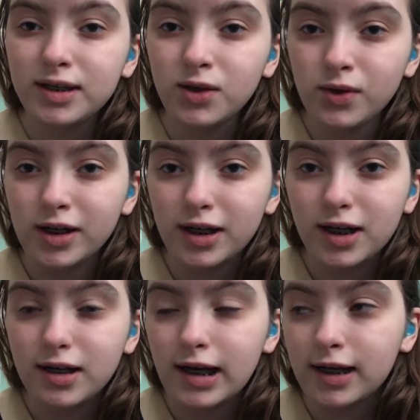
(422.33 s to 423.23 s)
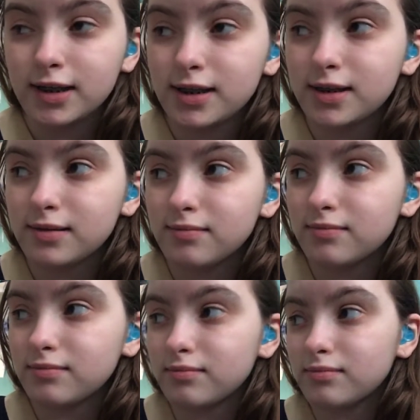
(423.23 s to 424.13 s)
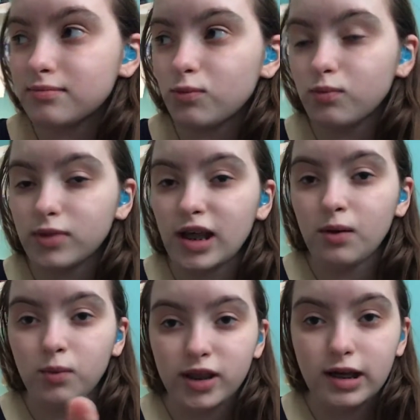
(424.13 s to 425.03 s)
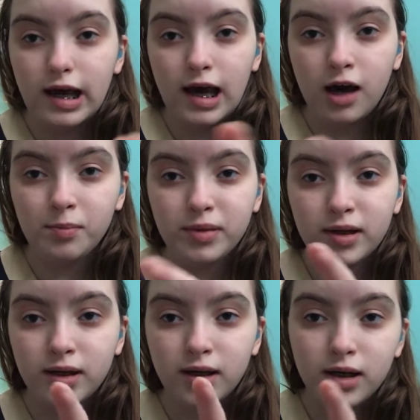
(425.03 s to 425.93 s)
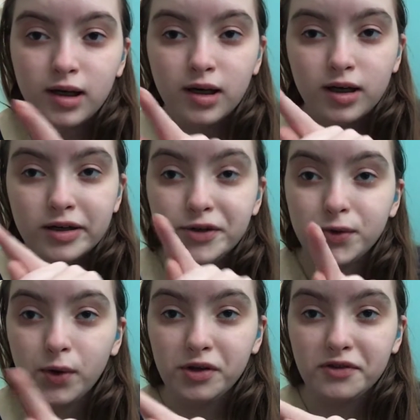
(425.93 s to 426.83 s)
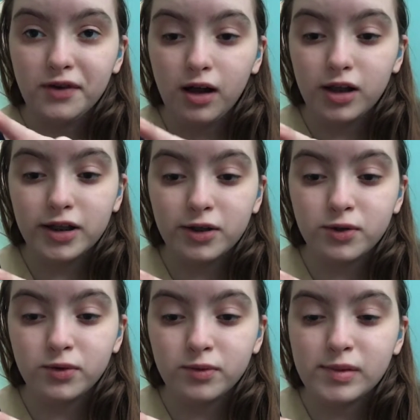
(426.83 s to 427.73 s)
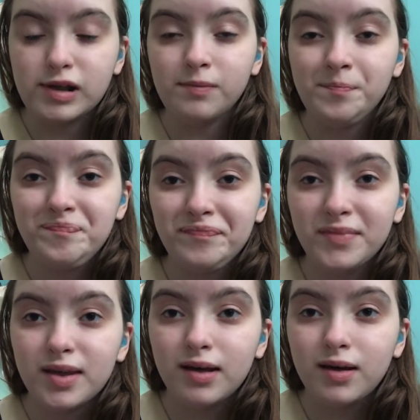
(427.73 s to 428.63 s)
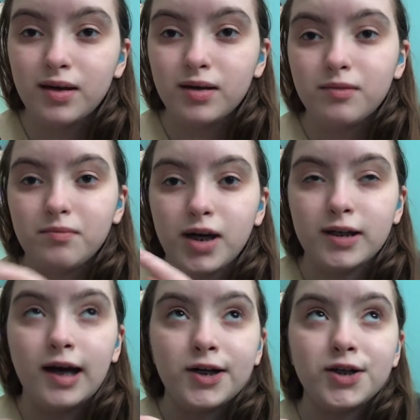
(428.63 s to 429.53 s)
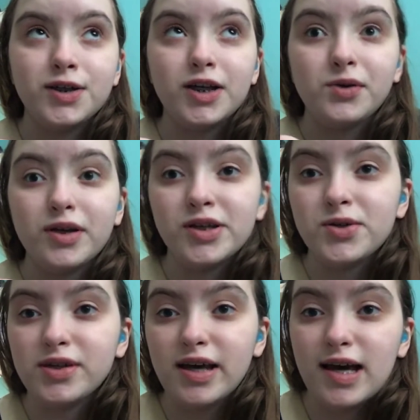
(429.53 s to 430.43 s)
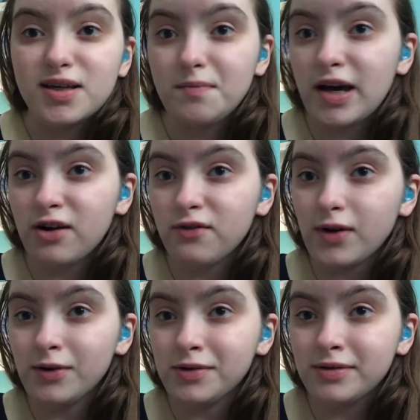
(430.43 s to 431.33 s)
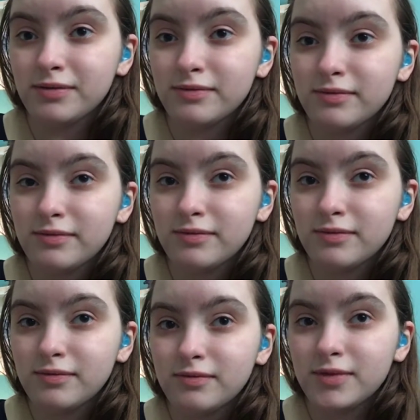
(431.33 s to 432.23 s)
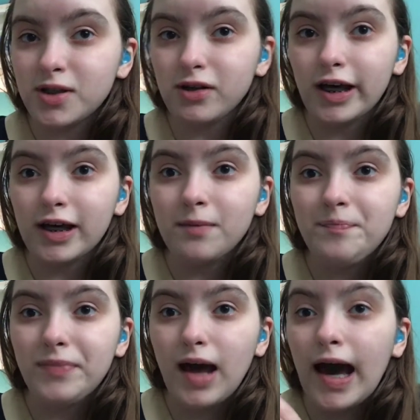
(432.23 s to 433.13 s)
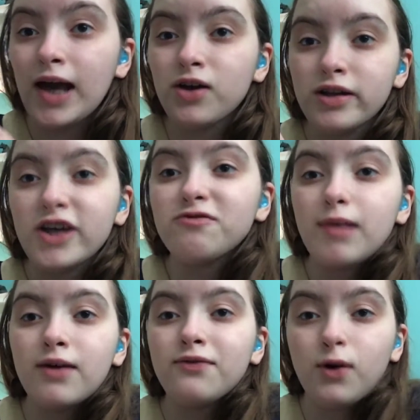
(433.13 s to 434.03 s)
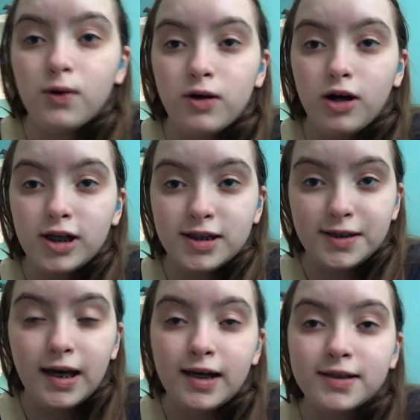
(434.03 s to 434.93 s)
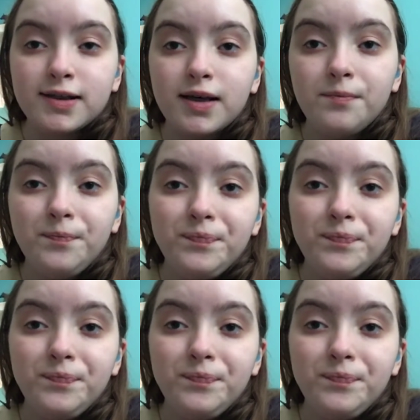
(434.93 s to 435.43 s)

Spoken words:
you can connect them with an app and control the volume. And my doctor said you can use it as a microphone. So like, I could leave my phone on his desk